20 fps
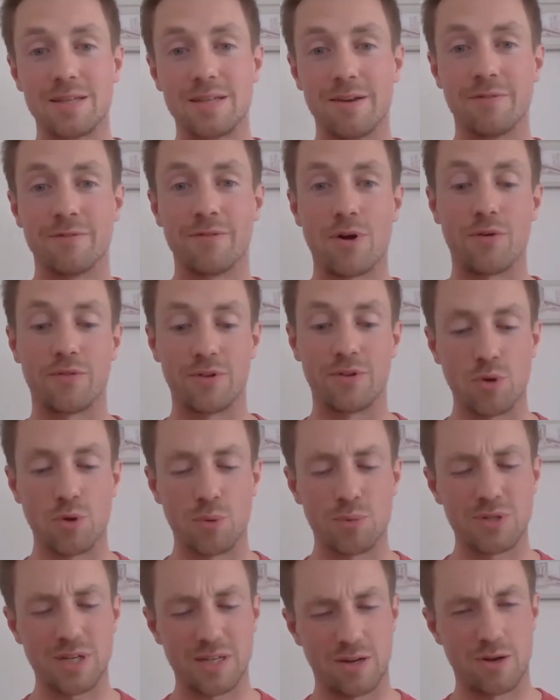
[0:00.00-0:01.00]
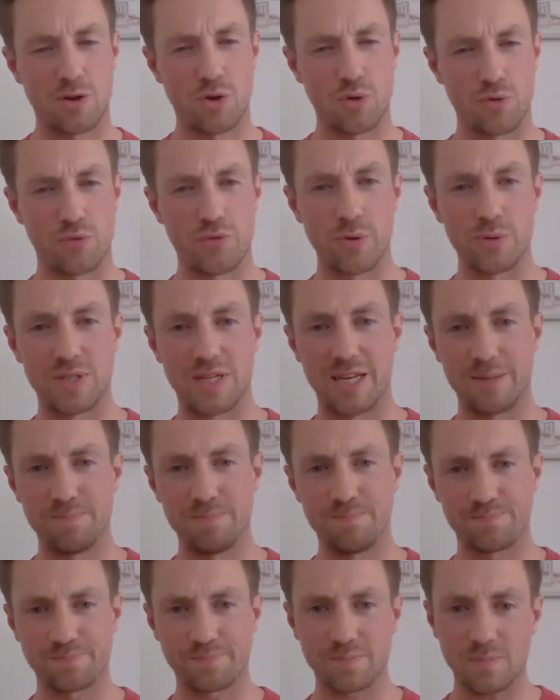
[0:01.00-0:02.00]
involved and almost like a good
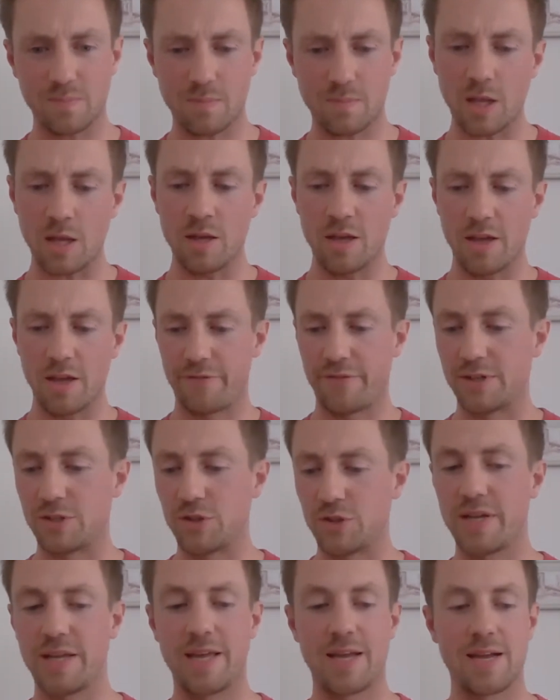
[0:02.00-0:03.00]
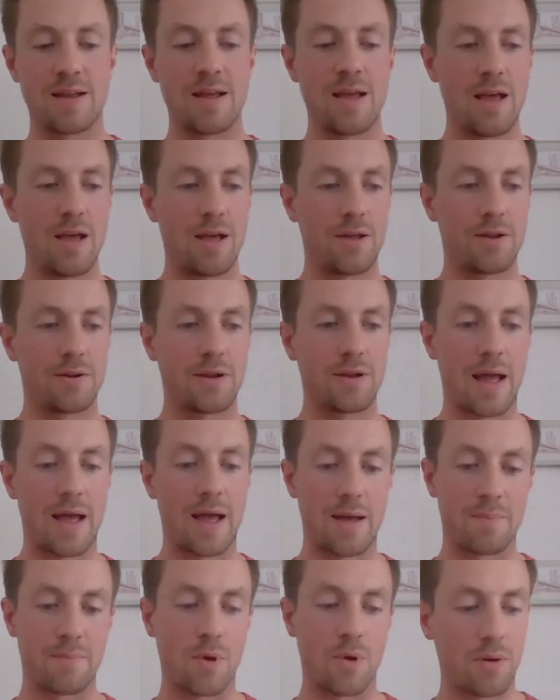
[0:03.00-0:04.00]
routine. If they're drinking,
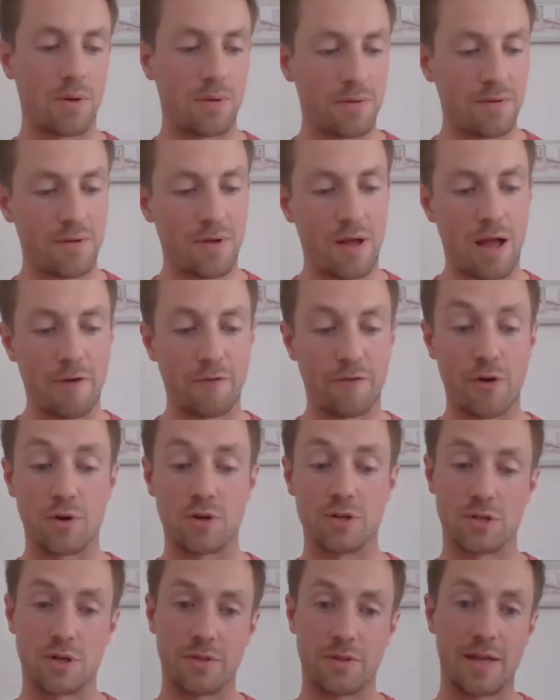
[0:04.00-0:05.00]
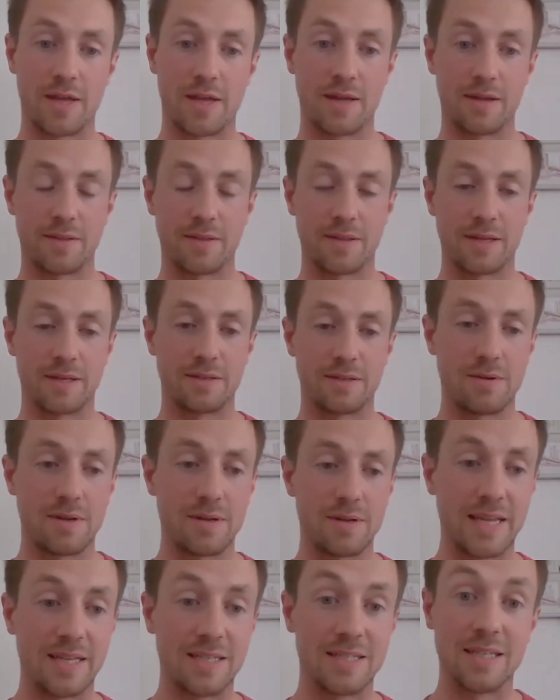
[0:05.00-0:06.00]
I focus on the
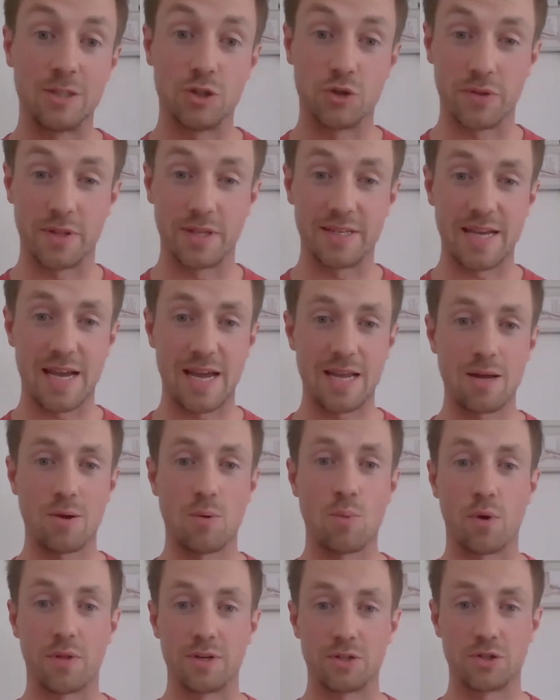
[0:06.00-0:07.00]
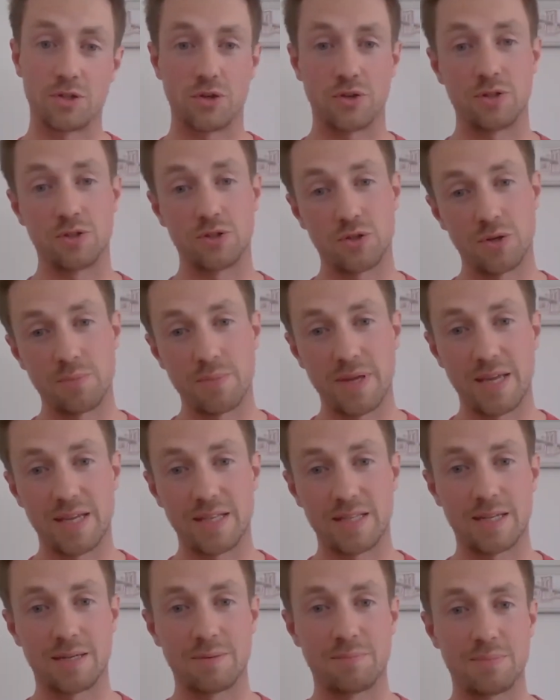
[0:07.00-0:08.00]
eating during the day, what they should and shouldn't be
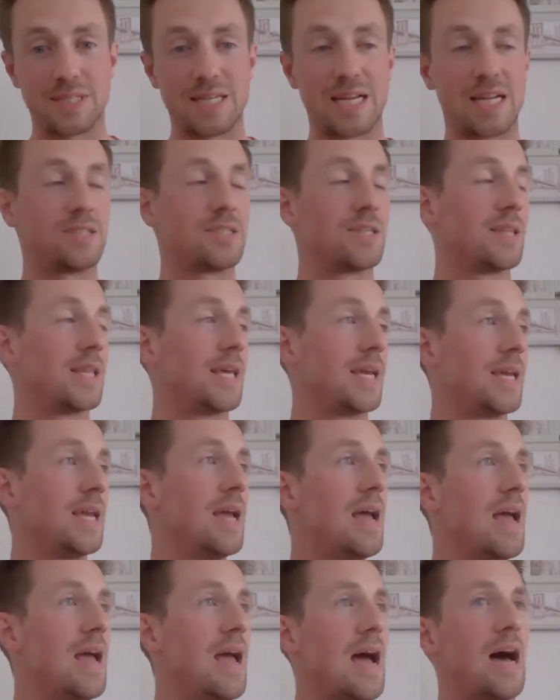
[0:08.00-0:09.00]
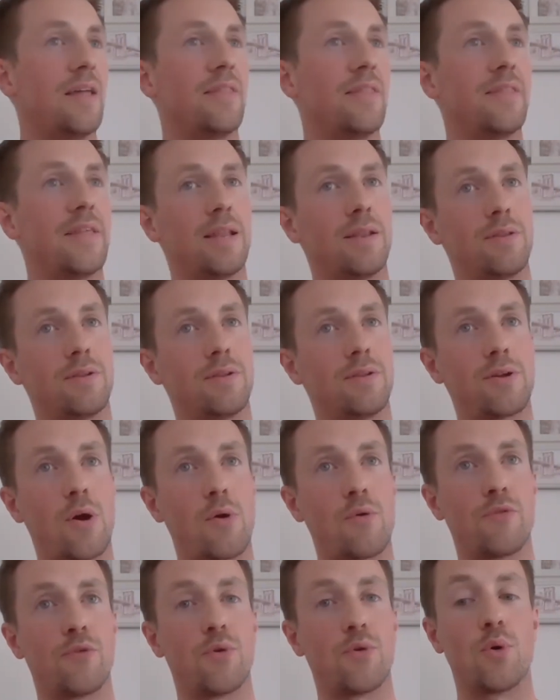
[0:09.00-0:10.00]
eating potentially. And then going
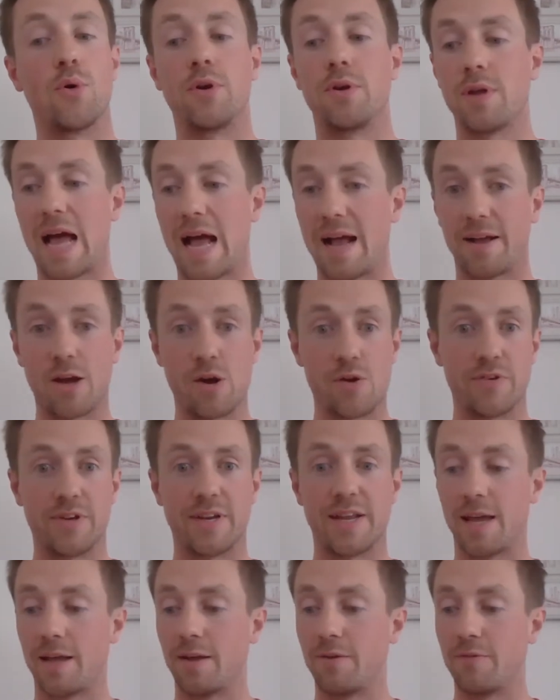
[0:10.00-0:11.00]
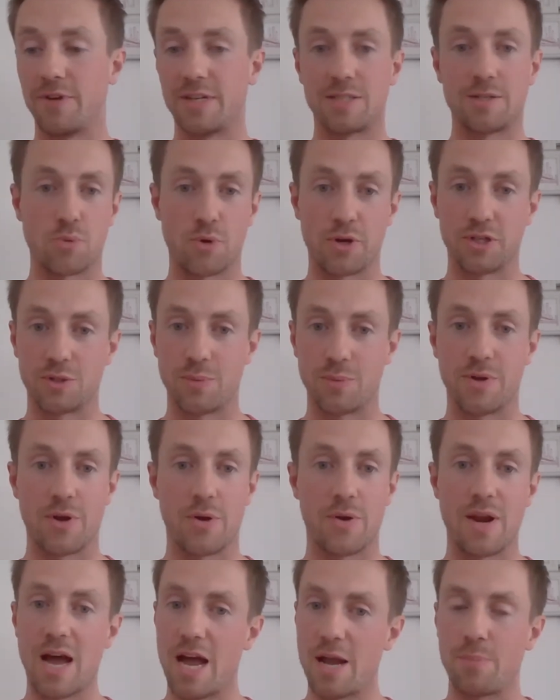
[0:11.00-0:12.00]
forward, hangover day, this is what you should be
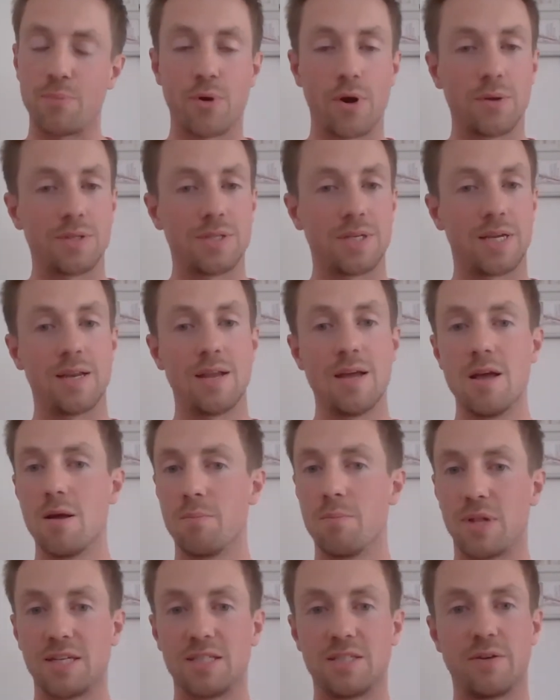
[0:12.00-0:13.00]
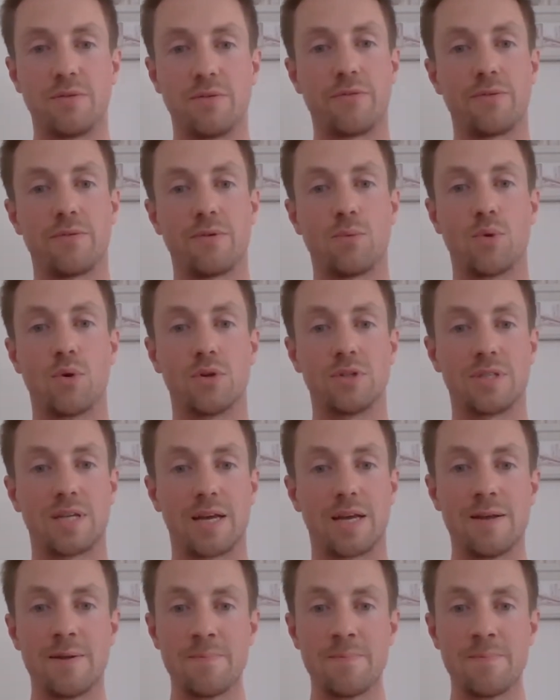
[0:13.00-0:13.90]
doing. High protein, plenty of water,